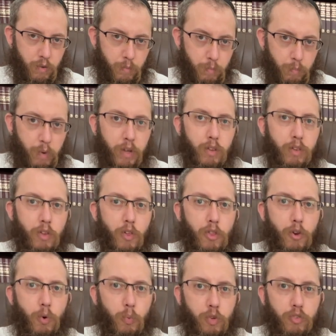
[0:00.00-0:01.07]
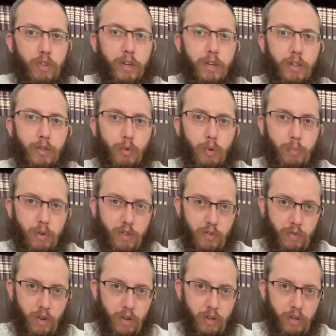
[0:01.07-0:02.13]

mean through which they can do a mitzvah.